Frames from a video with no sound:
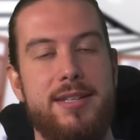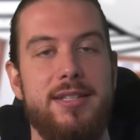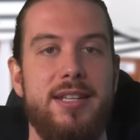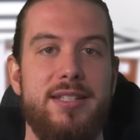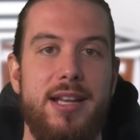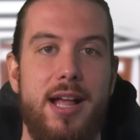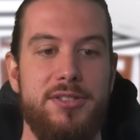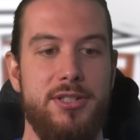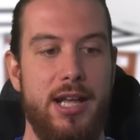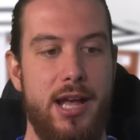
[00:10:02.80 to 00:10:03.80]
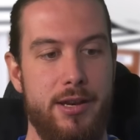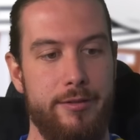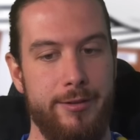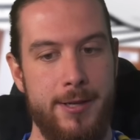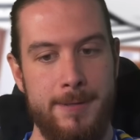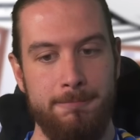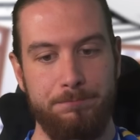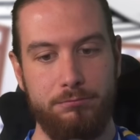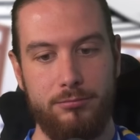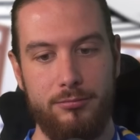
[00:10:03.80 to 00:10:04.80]
and it starts to kind of
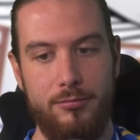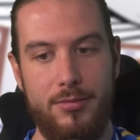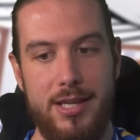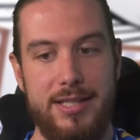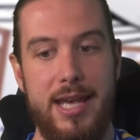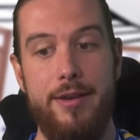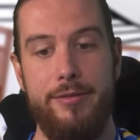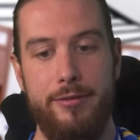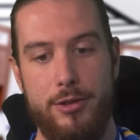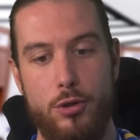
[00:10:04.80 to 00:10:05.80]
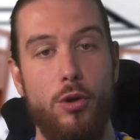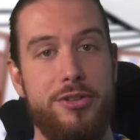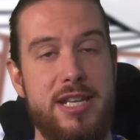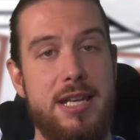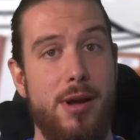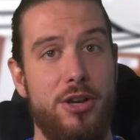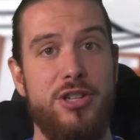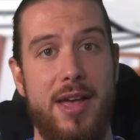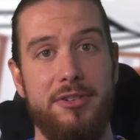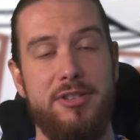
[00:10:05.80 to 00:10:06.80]
give your team a
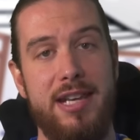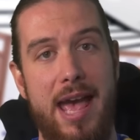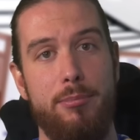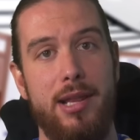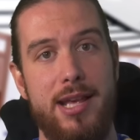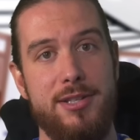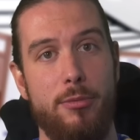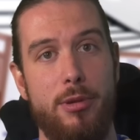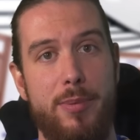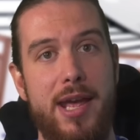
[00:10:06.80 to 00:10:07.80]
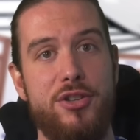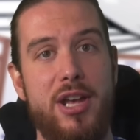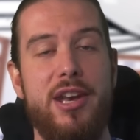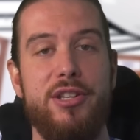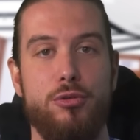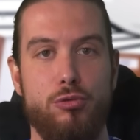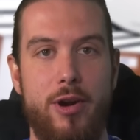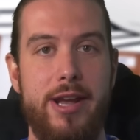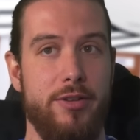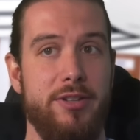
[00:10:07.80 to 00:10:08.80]
chance to get players up the pitch, and it's
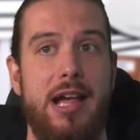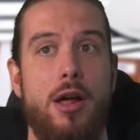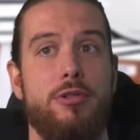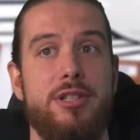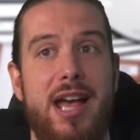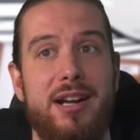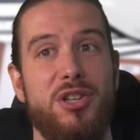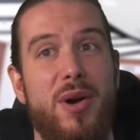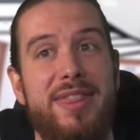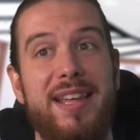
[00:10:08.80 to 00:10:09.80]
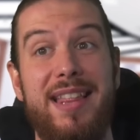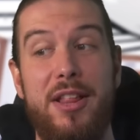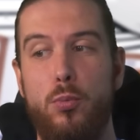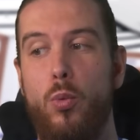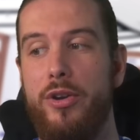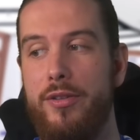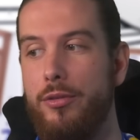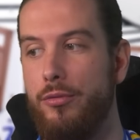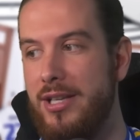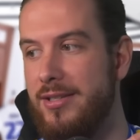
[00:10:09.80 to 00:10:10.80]
great on the counter-attack. So I think that's one of
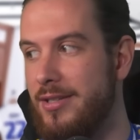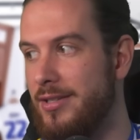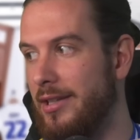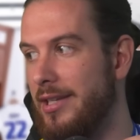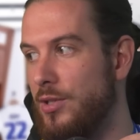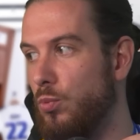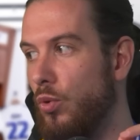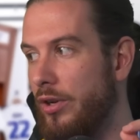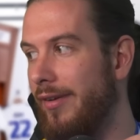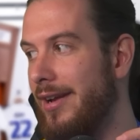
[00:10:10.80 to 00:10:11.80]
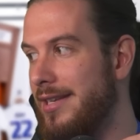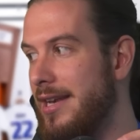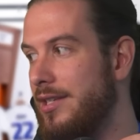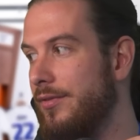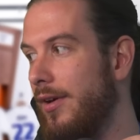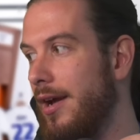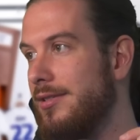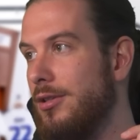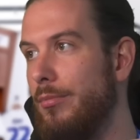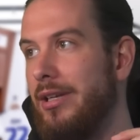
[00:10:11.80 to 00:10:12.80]
the reasons that Leeds would have identified
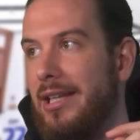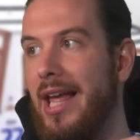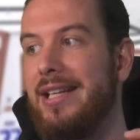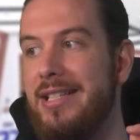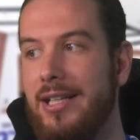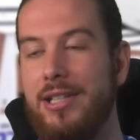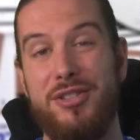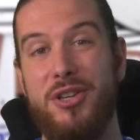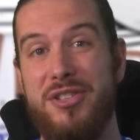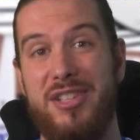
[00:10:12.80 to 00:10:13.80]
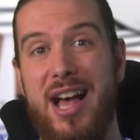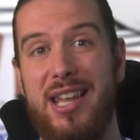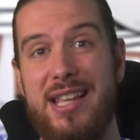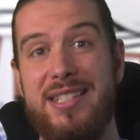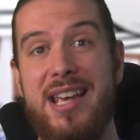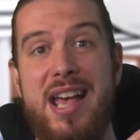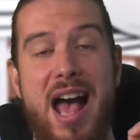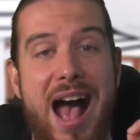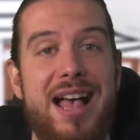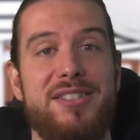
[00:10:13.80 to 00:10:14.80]
somebody like Nicolas Gonzalez
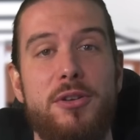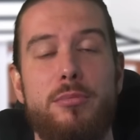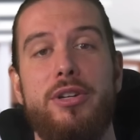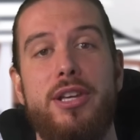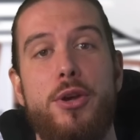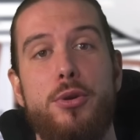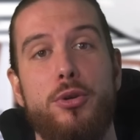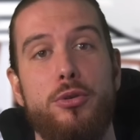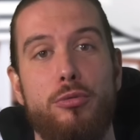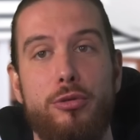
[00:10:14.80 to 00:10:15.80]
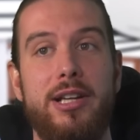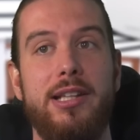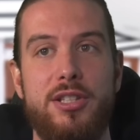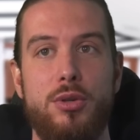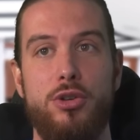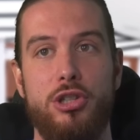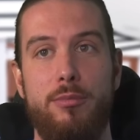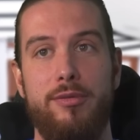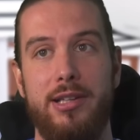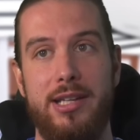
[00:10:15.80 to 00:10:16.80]
as somebody who could really do a
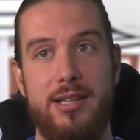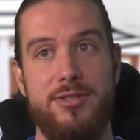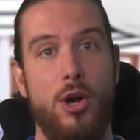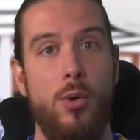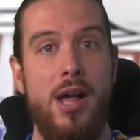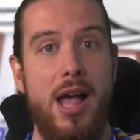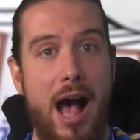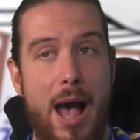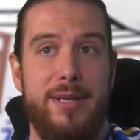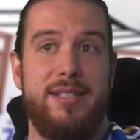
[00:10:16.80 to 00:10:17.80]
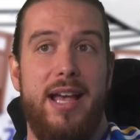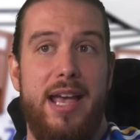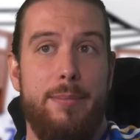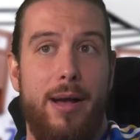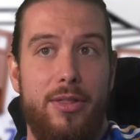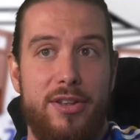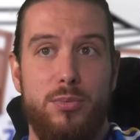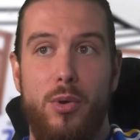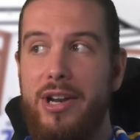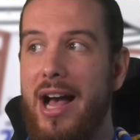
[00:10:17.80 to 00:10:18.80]
job for Leeds. So I'm excited about this
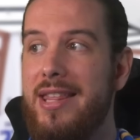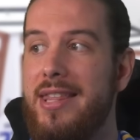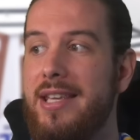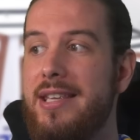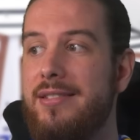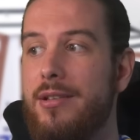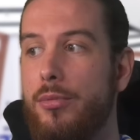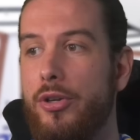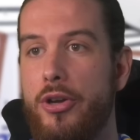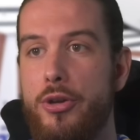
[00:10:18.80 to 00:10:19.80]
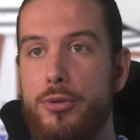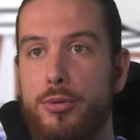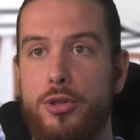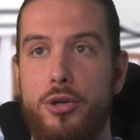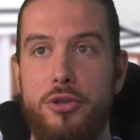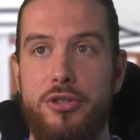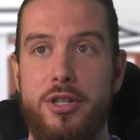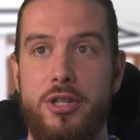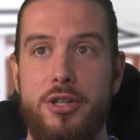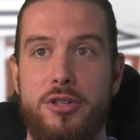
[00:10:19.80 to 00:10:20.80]
one. I think he's somebody who could
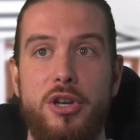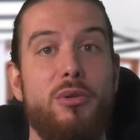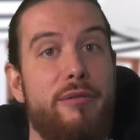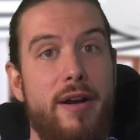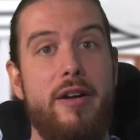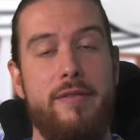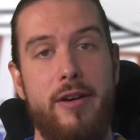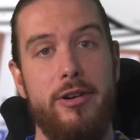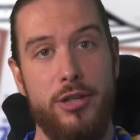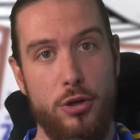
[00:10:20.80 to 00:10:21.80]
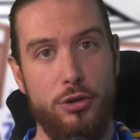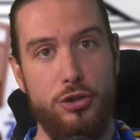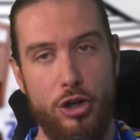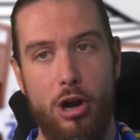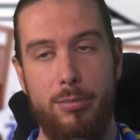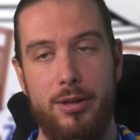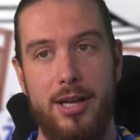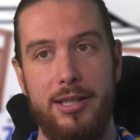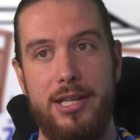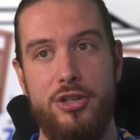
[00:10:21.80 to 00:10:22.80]
do a very, very good job
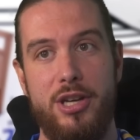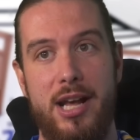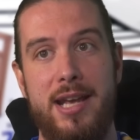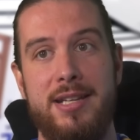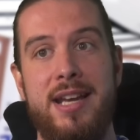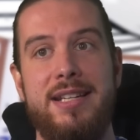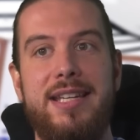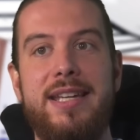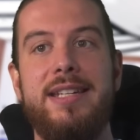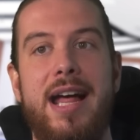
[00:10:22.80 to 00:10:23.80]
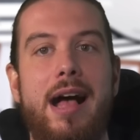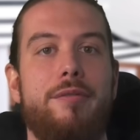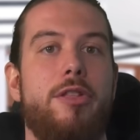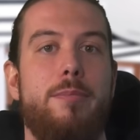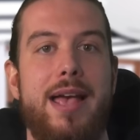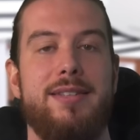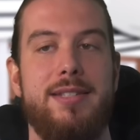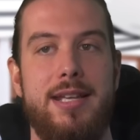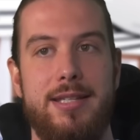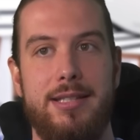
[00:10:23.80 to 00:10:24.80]
at Leeds United. Didn't have the best
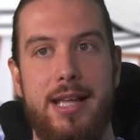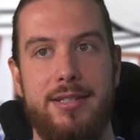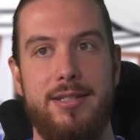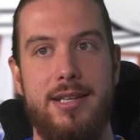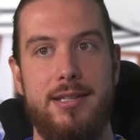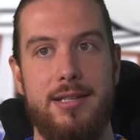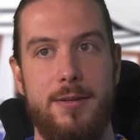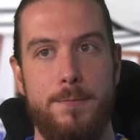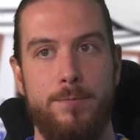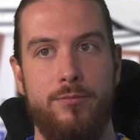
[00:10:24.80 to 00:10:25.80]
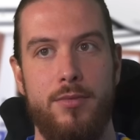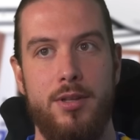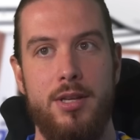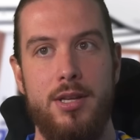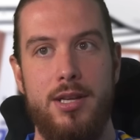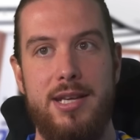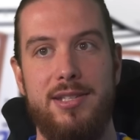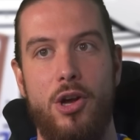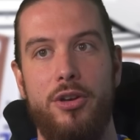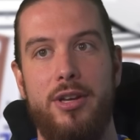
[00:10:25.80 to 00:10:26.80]
season last season. He's
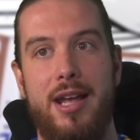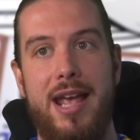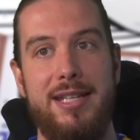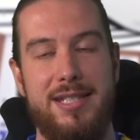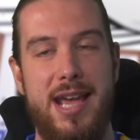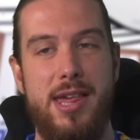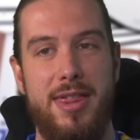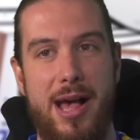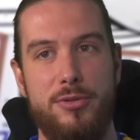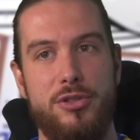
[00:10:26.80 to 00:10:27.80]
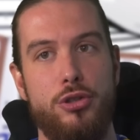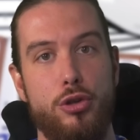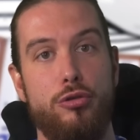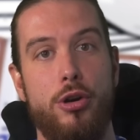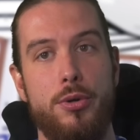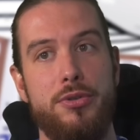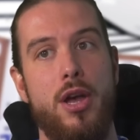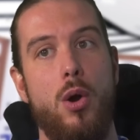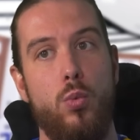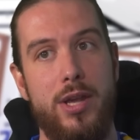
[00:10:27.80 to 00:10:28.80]
on €88,000
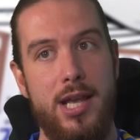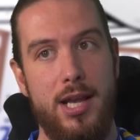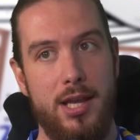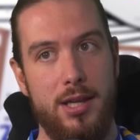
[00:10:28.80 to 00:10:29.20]
a week,